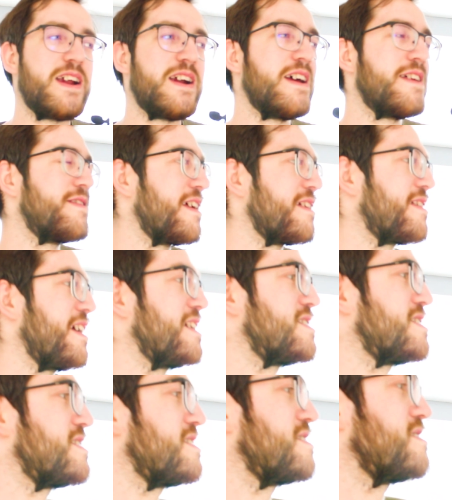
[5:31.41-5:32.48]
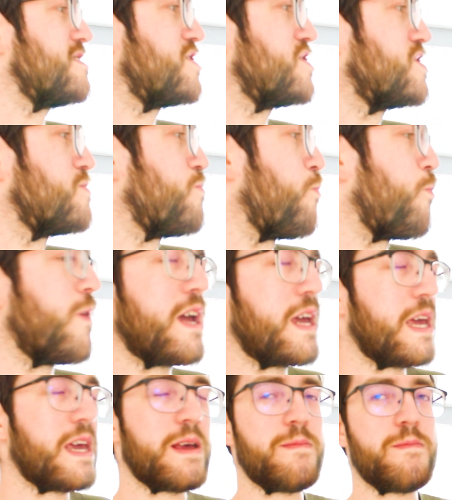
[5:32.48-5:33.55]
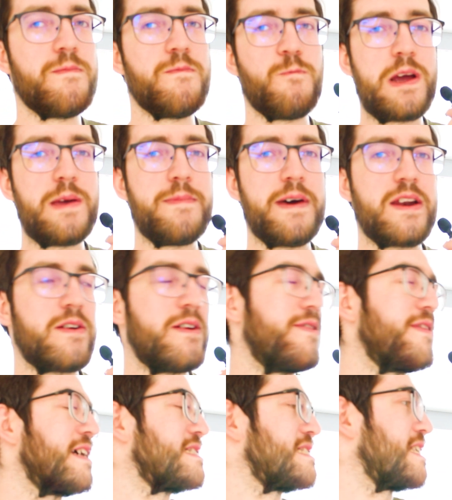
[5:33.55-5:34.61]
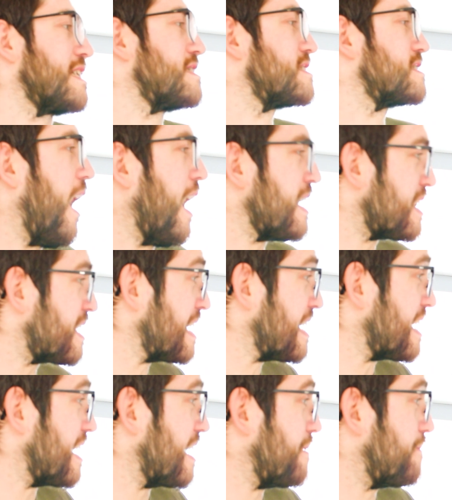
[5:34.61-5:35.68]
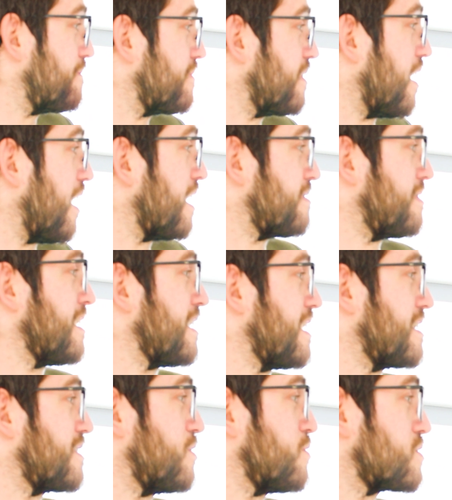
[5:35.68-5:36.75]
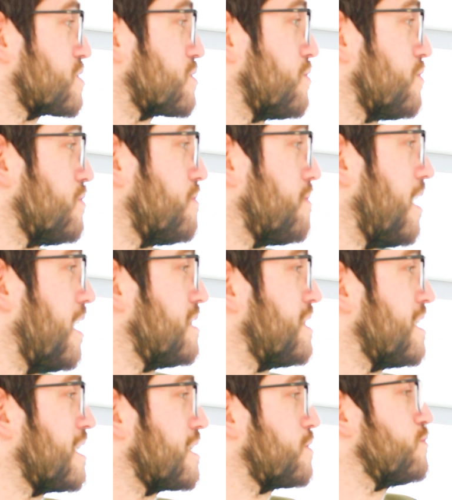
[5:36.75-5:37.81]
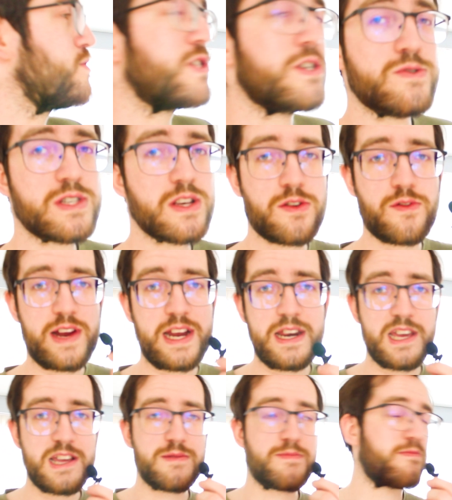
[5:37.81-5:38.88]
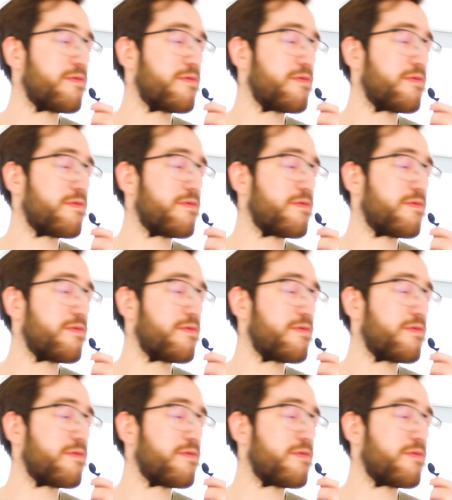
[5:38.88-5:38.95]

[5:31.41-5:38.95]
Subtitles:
and I think that's just way better in that sense. I like it. I think it looks cool. I think it could use a gradient